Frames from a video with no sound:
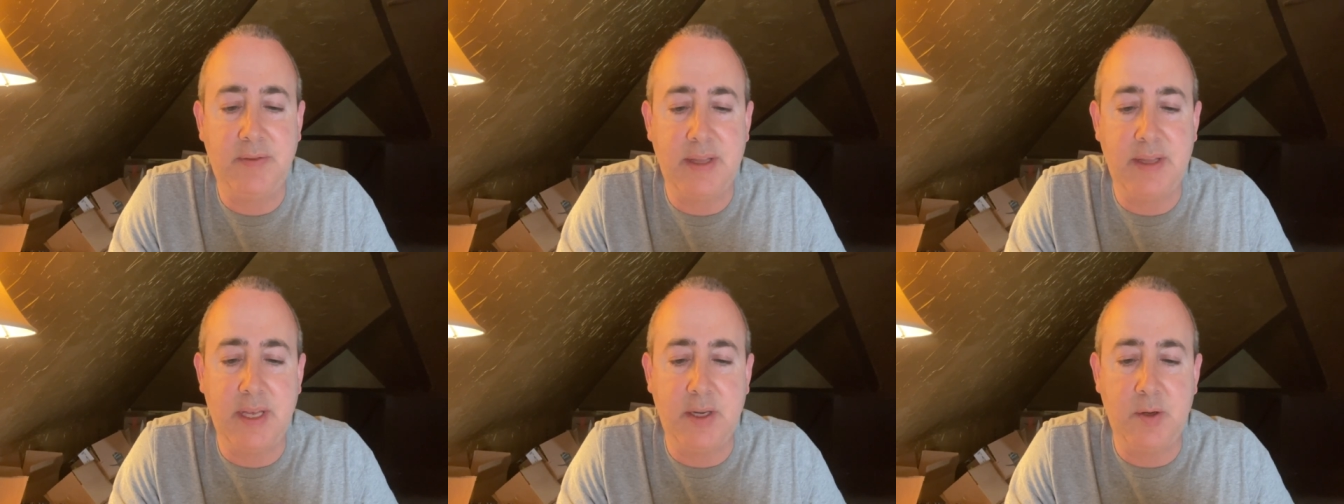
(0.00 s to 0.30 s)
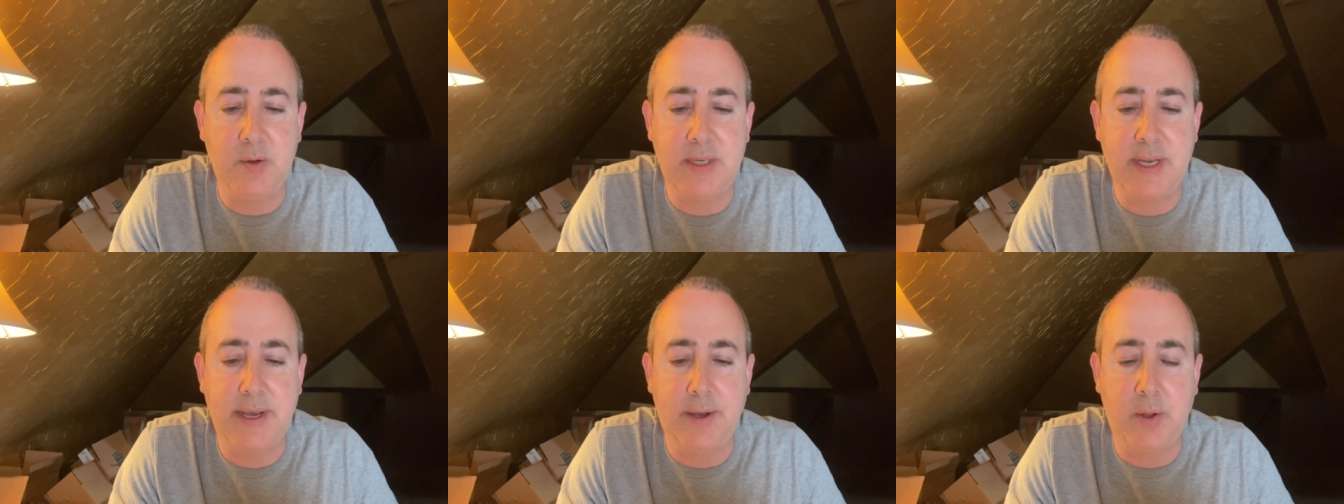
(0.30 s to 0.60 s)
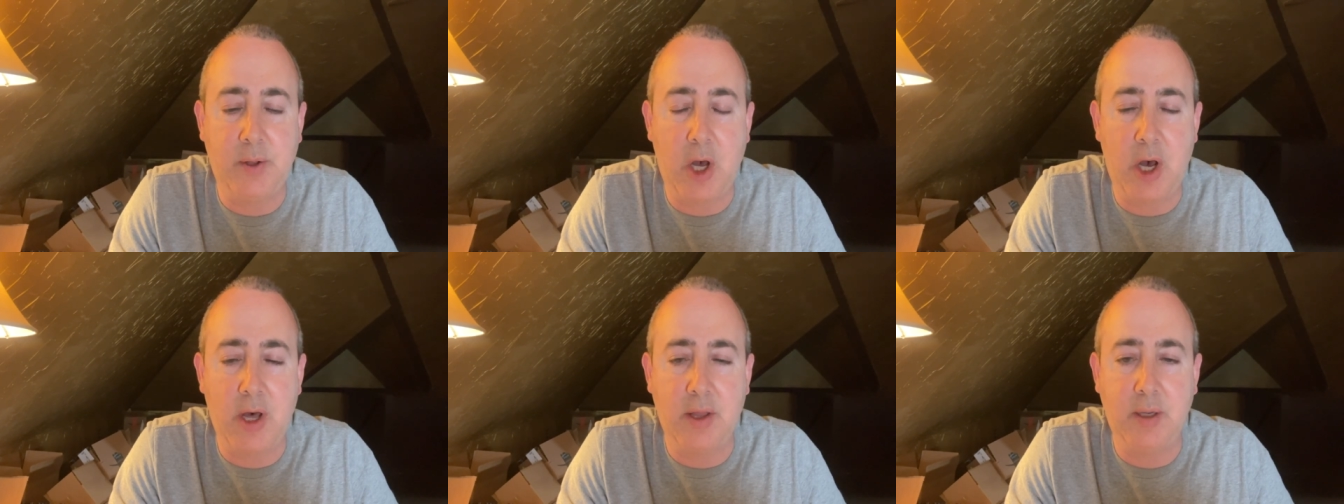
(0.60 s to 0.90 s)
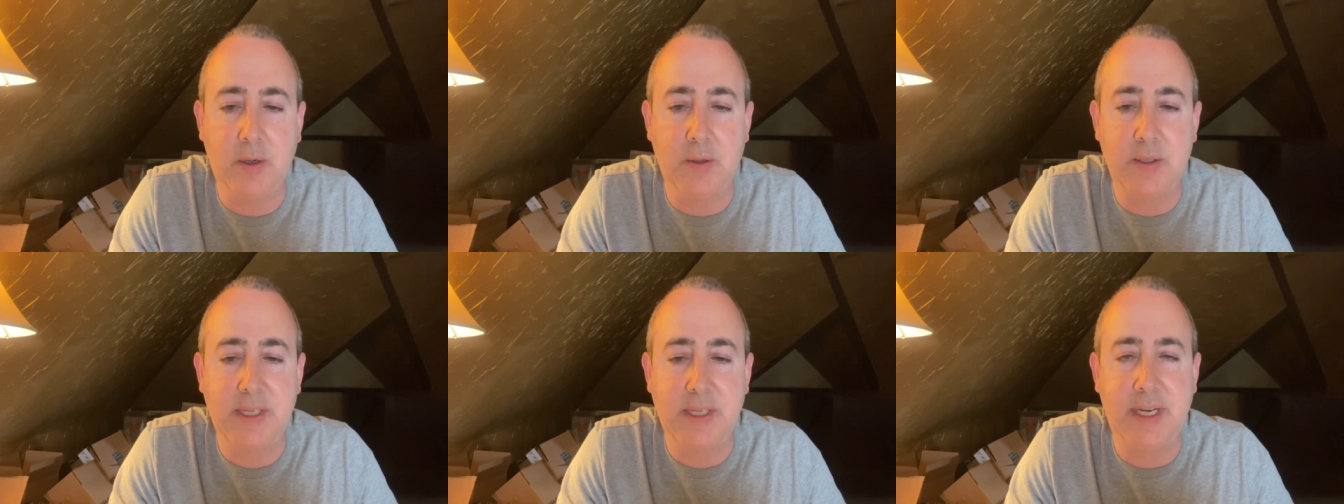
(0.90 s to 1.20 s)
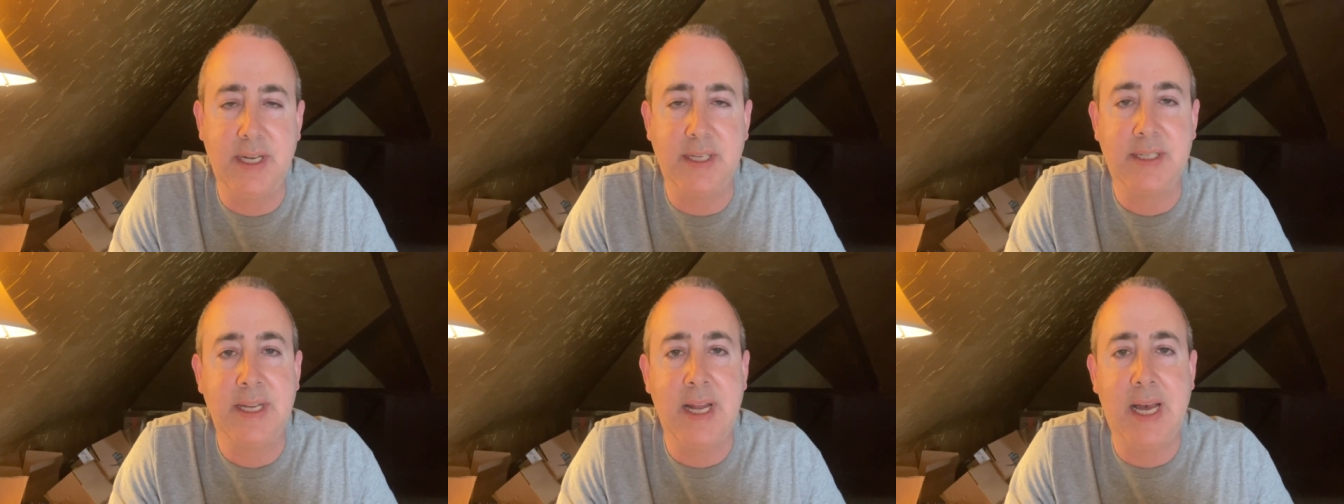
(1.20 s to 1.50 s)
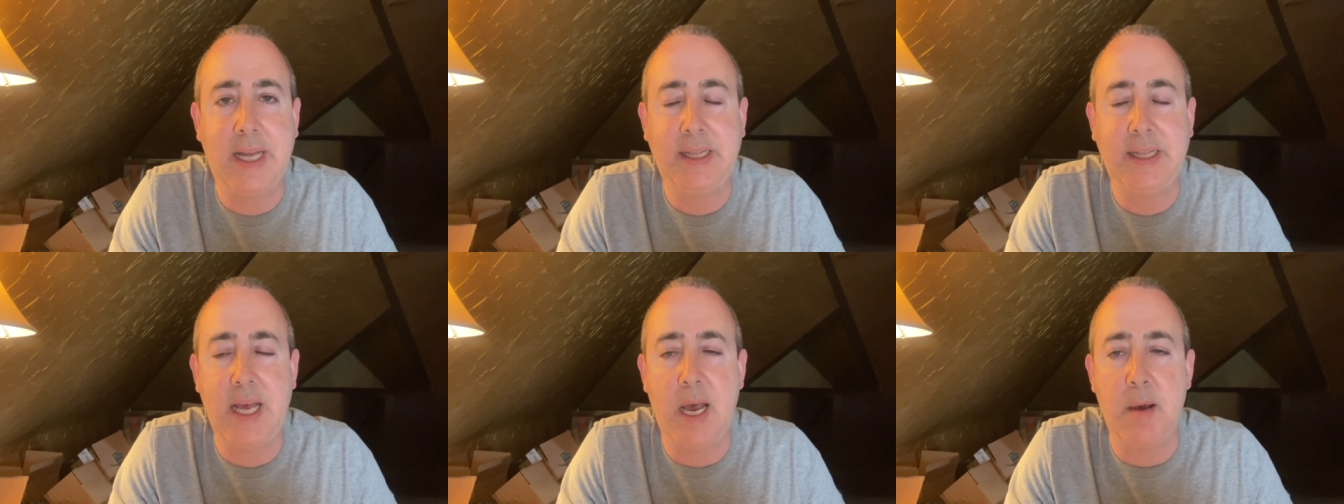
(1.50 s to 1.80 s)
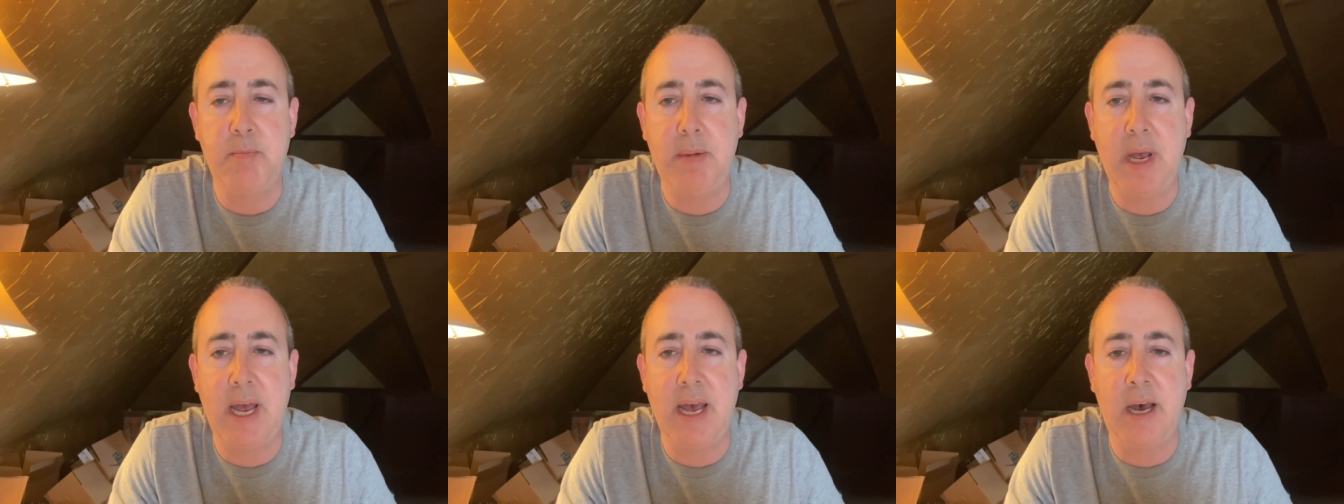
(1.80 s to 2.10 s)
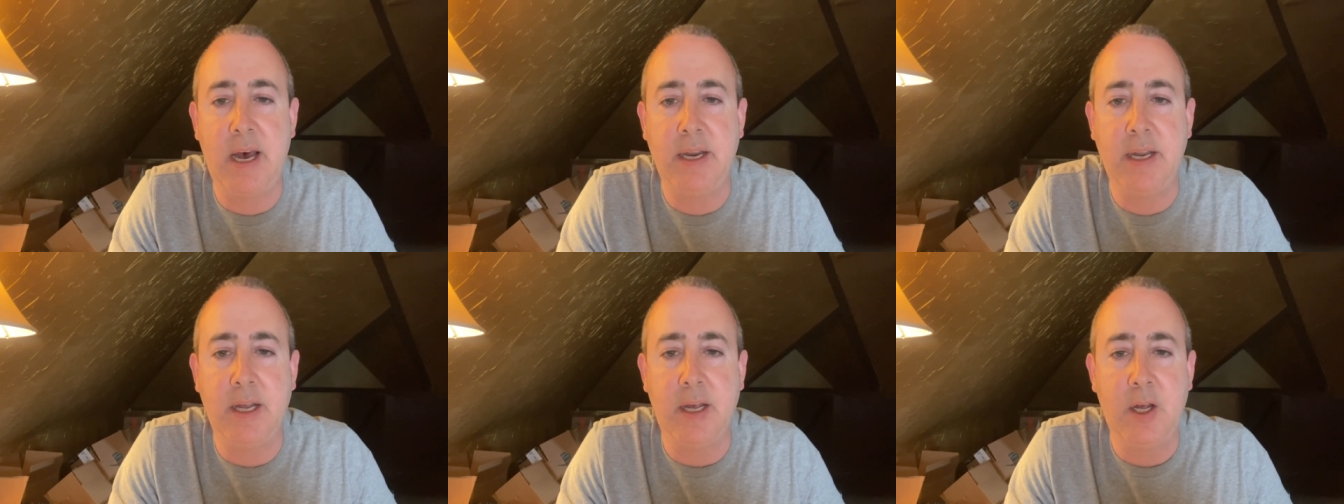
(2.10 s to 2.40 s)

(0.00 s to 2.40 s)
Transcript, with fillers: and that you tell others, that it's not that bad.